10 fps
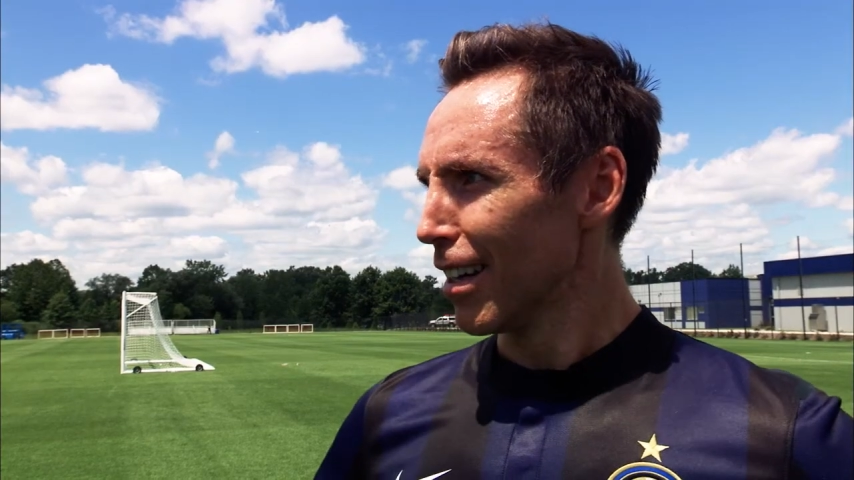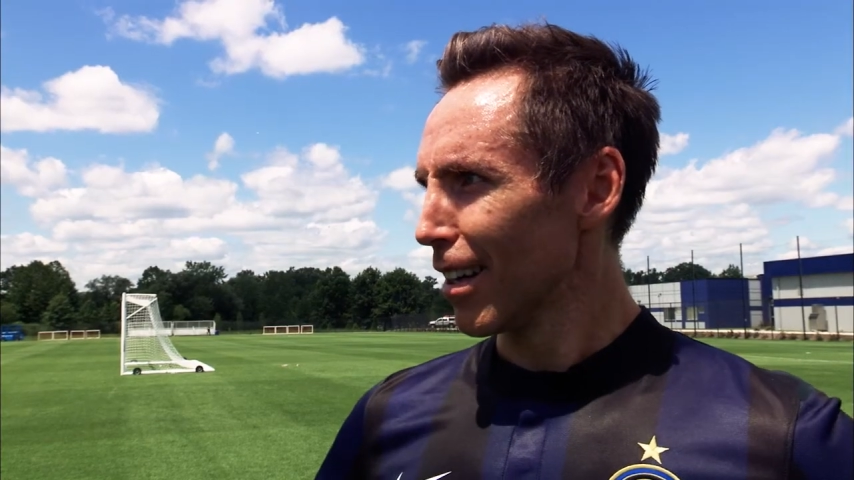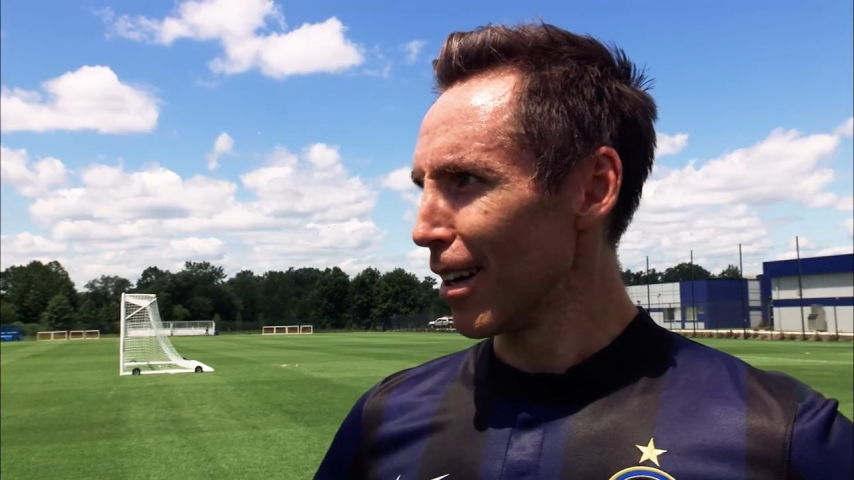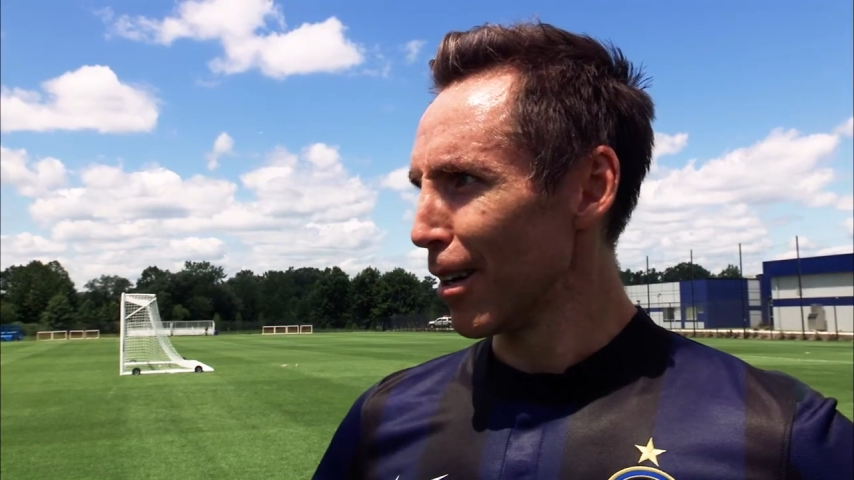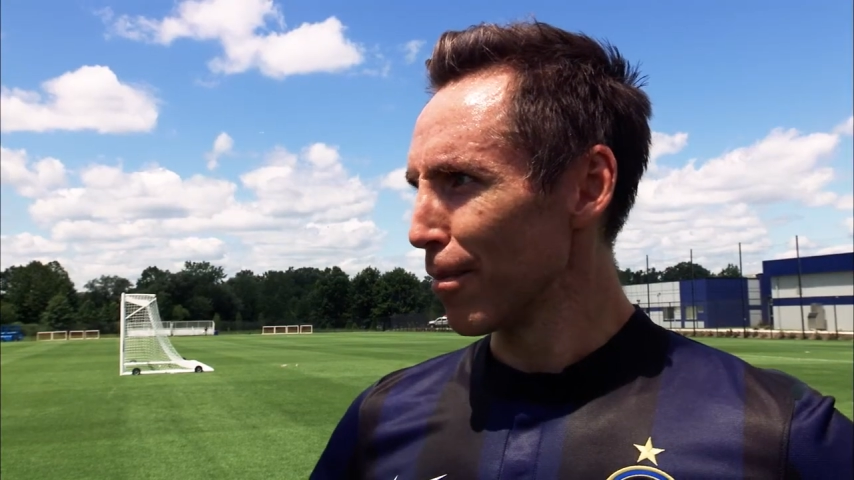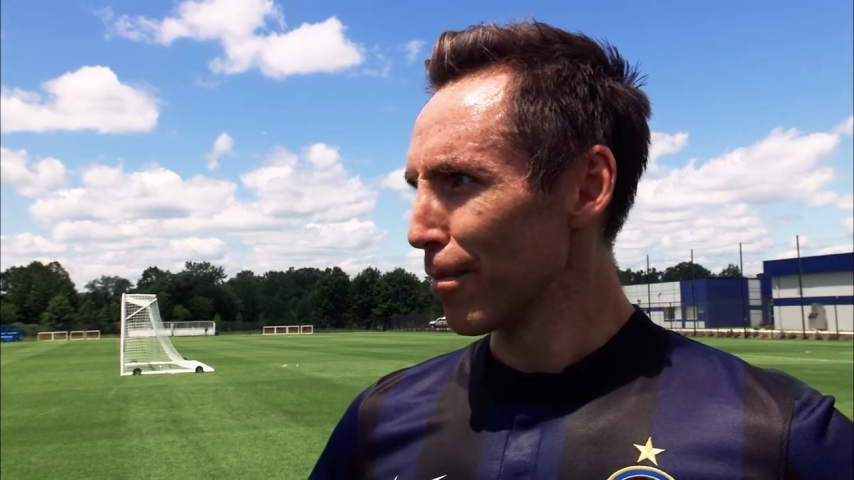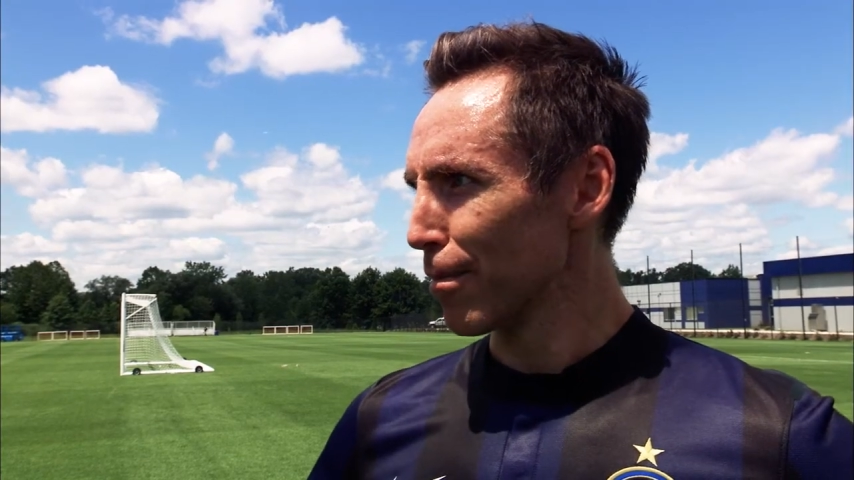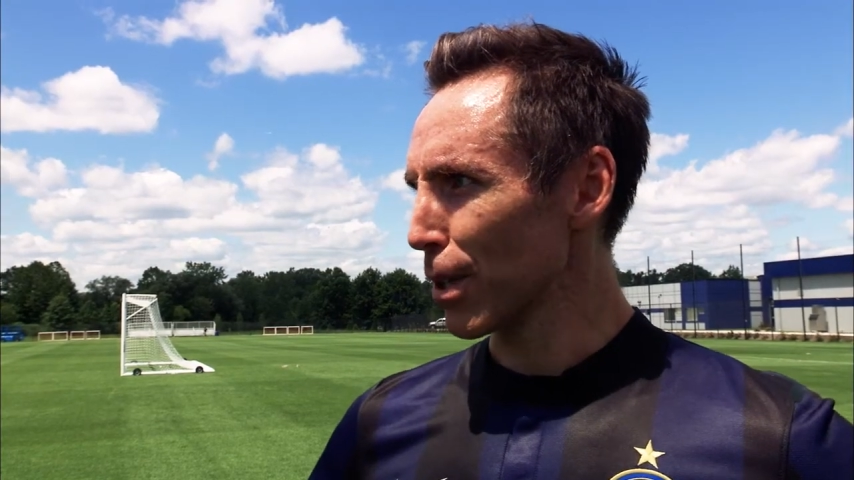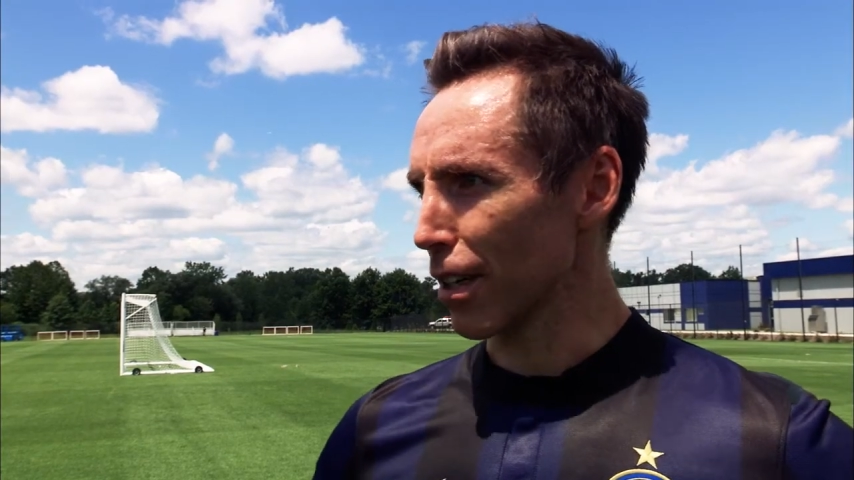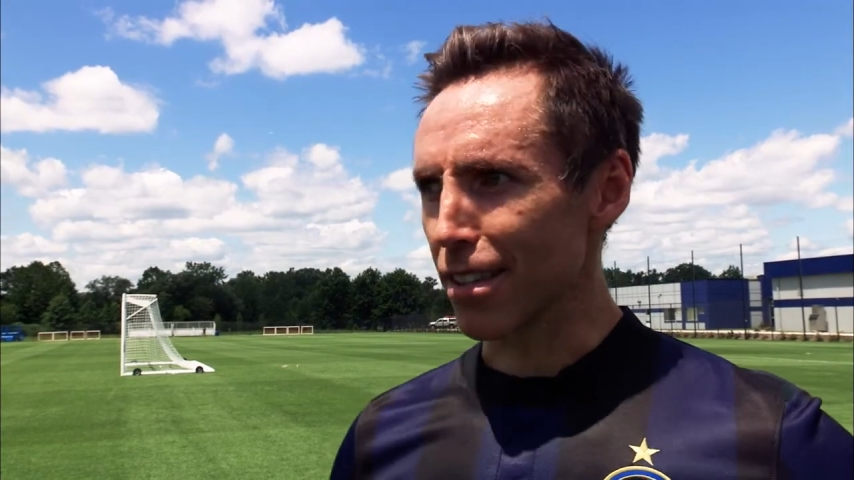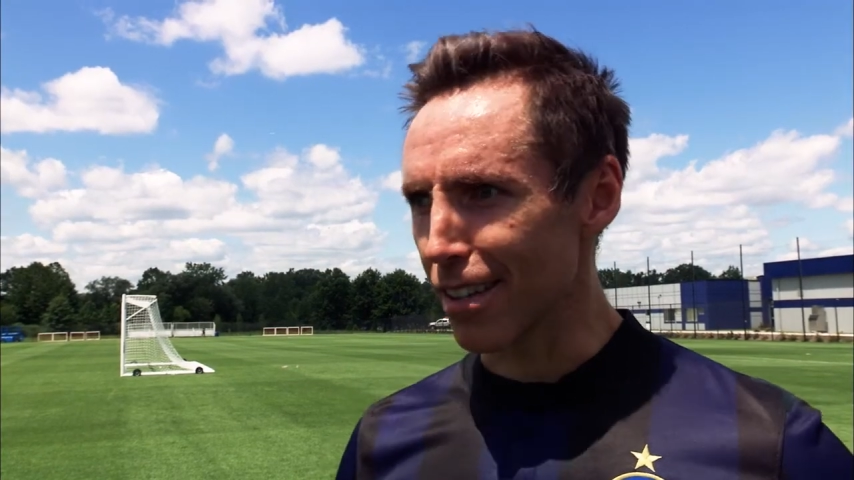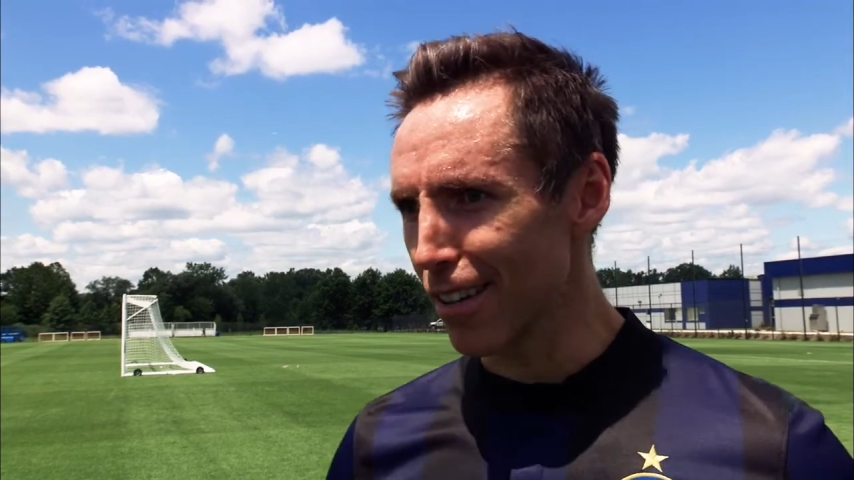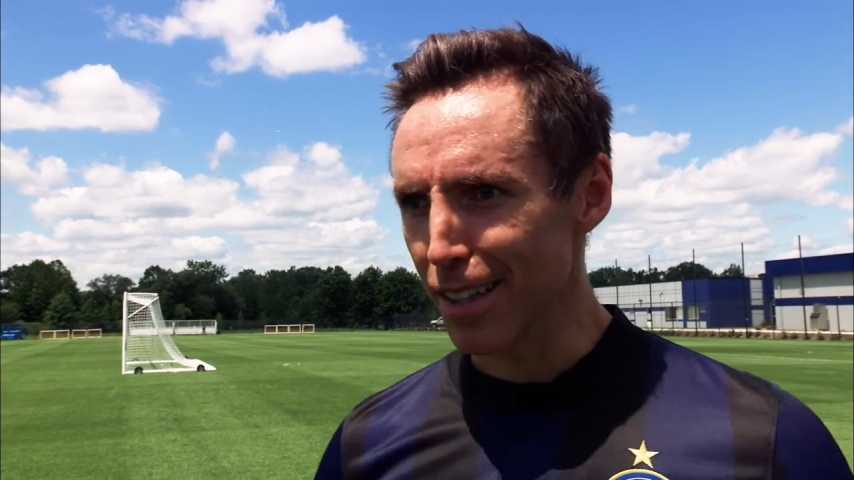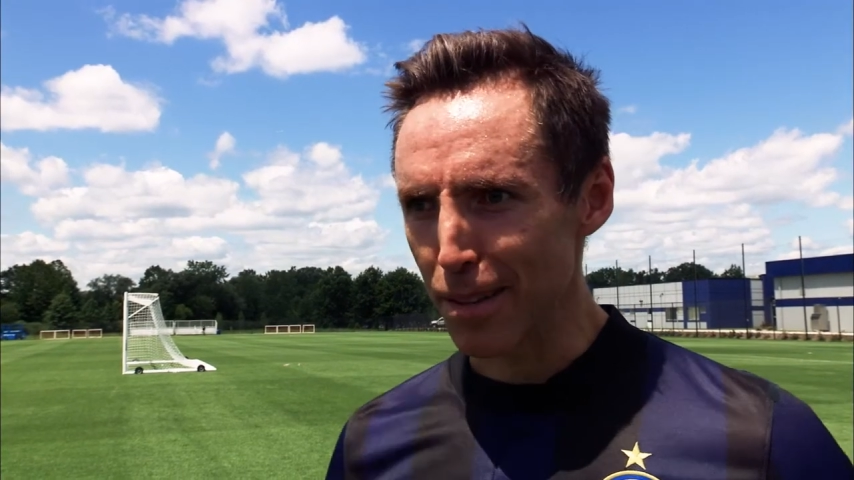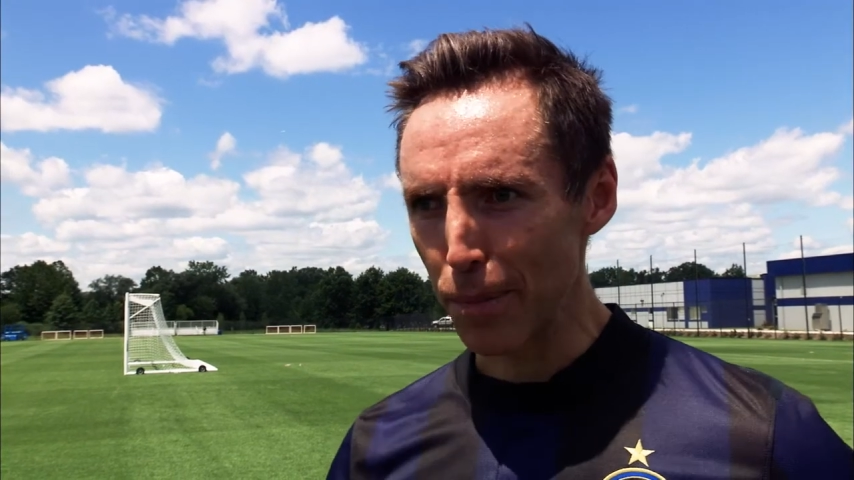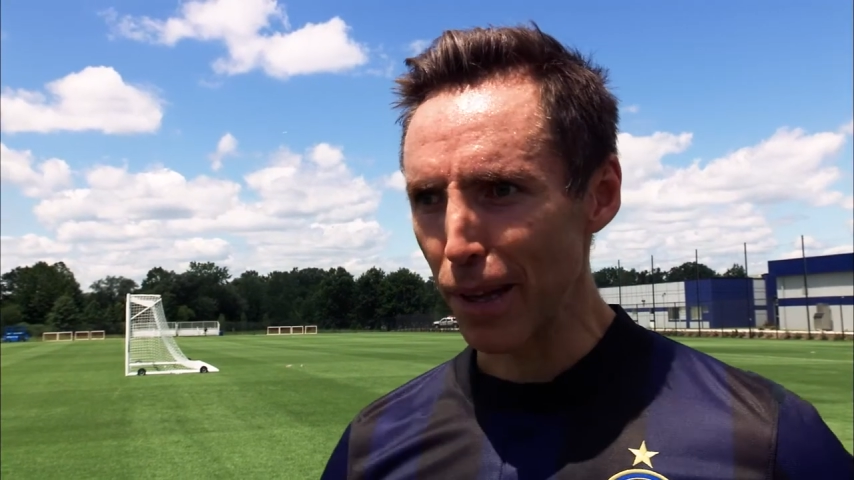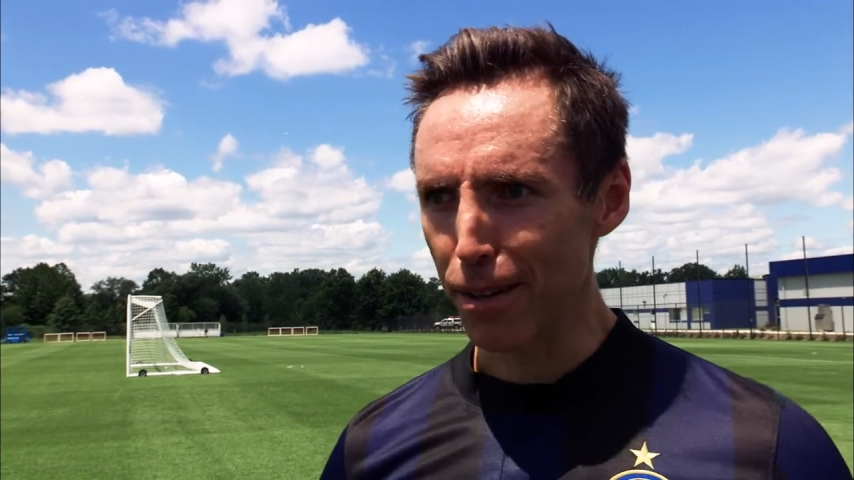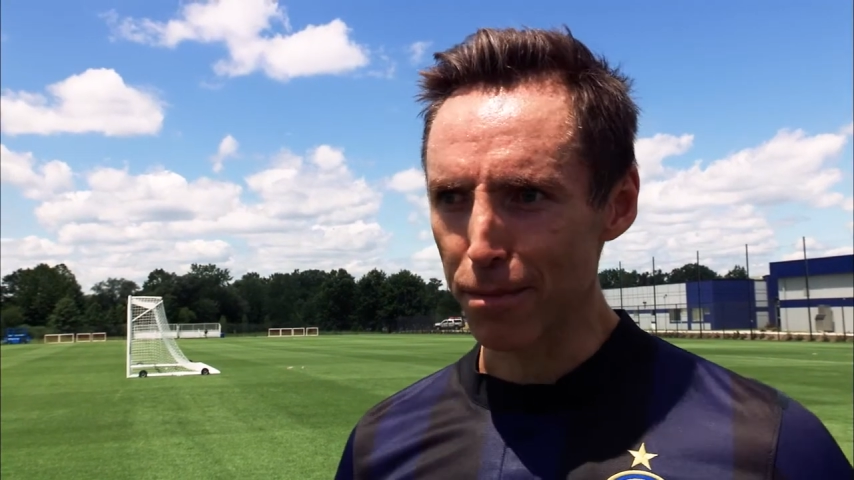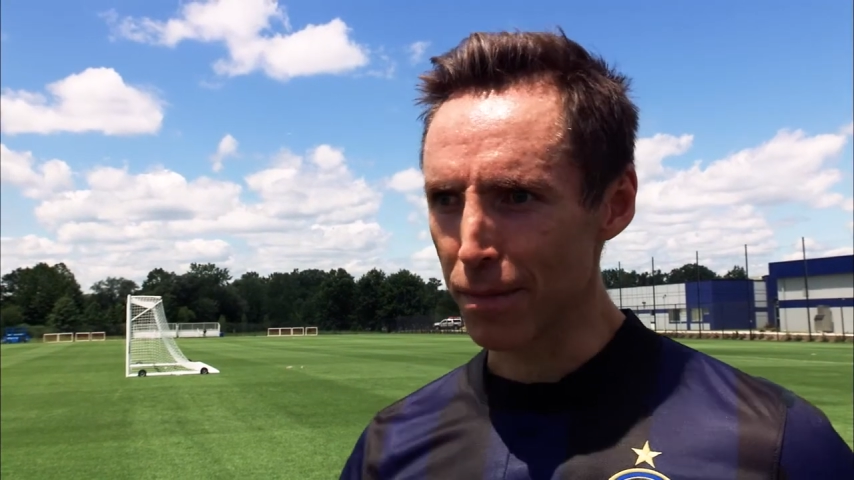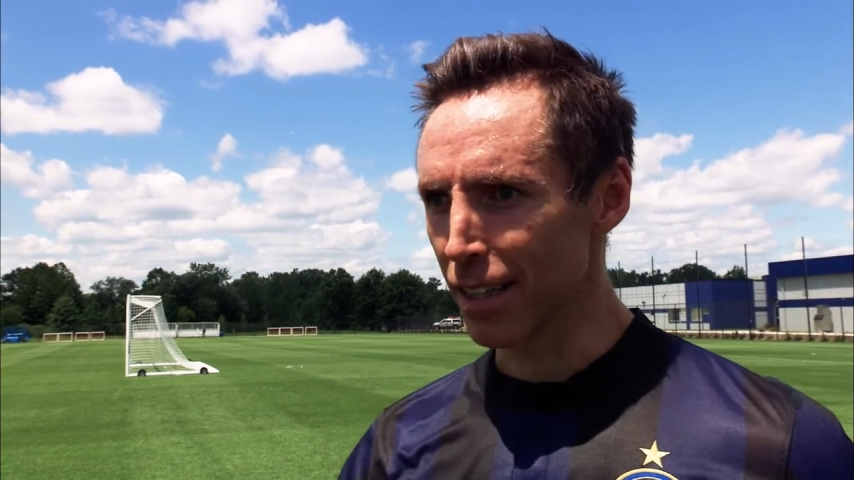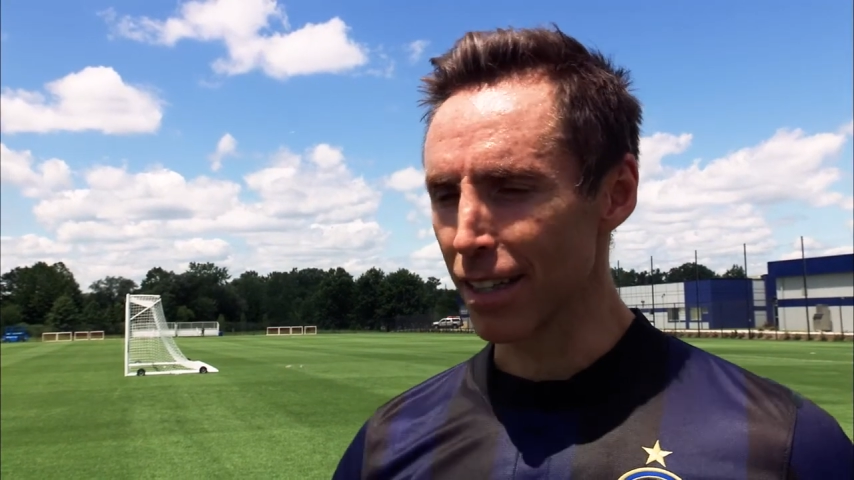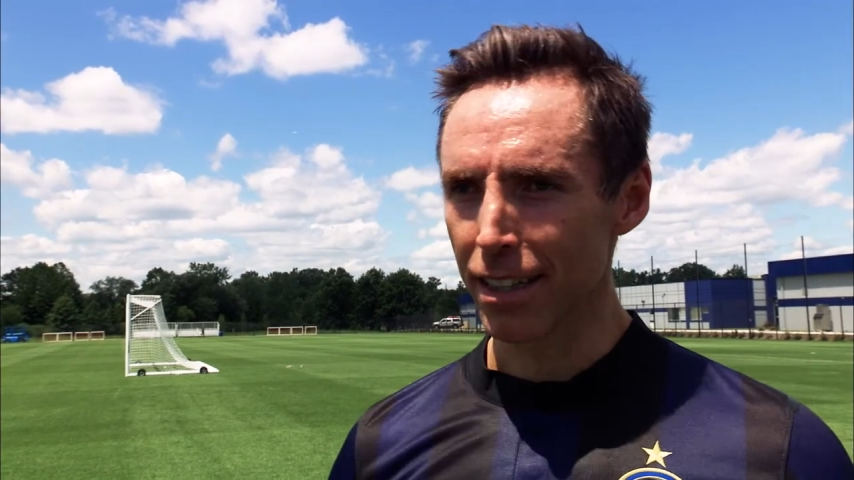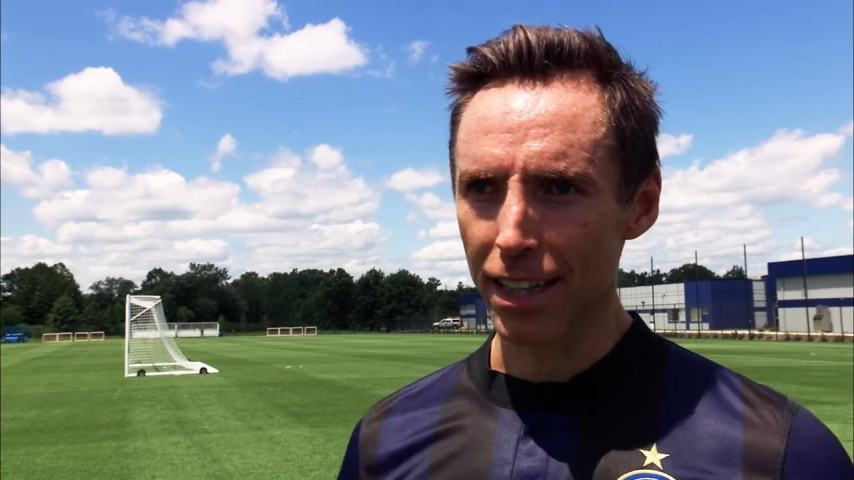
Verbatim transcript: Um, took it serious and played with me and,